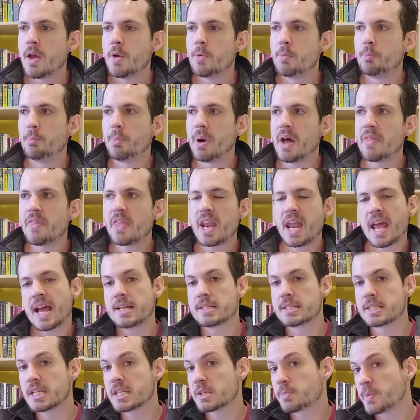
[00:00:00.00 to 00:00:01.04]
but that
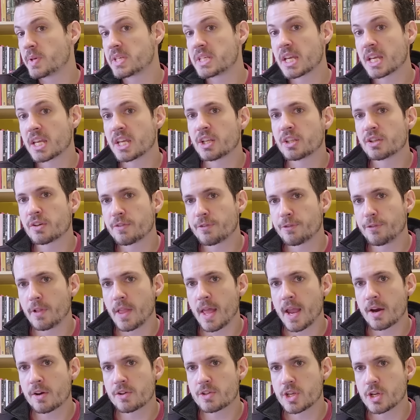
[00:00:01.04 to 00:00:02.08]
has this particular
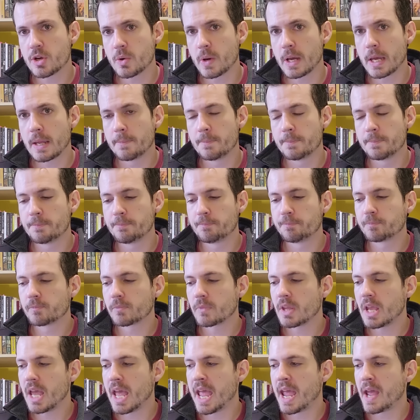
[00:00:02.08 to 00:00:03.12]
flair to it,
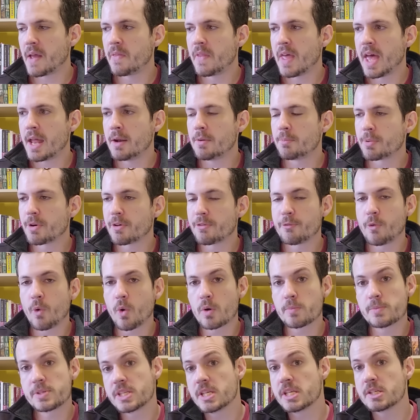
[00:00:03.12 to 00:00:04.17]
and that
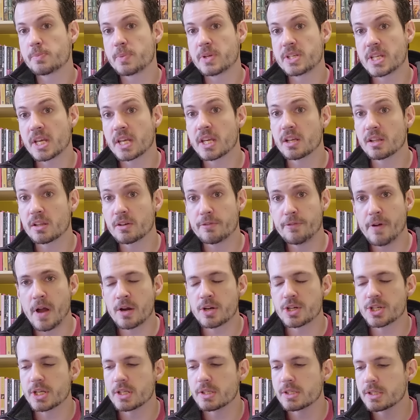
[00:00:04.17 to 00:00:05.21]
performs these particular
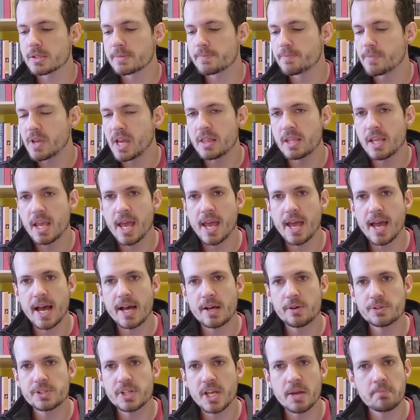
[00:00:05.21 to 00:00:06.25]
functions. And the AI
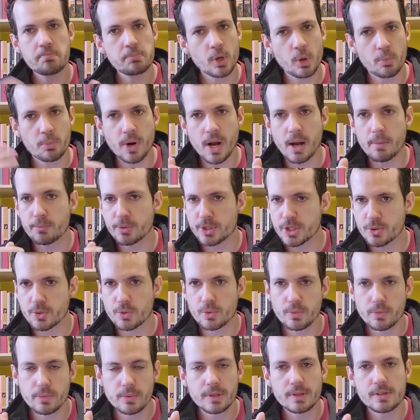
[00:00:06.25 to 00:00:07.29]
will say, no problem,
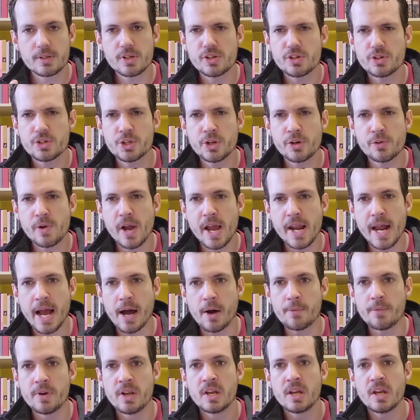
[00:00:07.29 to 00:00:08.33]
shoot it right
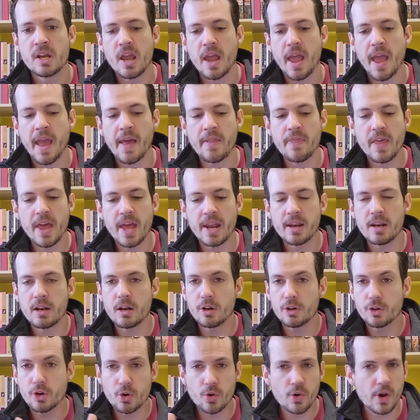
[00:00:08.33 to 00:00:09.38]
out. And then
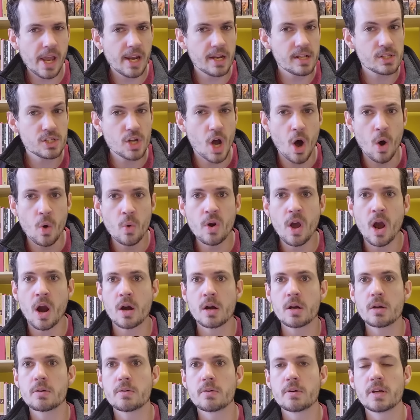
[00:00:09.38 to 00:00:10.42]
it'll create its own
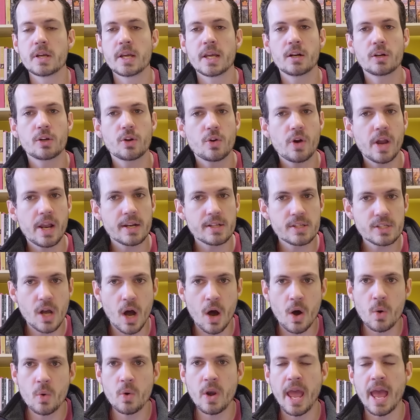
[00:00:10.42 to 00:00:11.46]
art. It'll create its
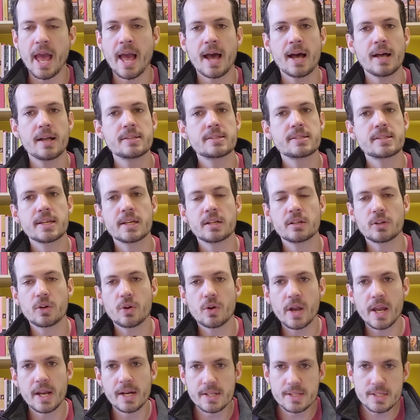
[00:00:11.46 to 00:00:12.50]
own ads. It'll
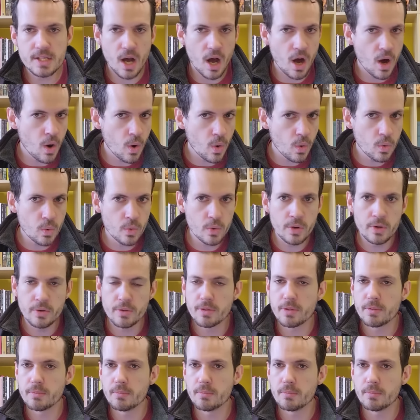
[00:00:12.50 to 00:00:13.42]
create its own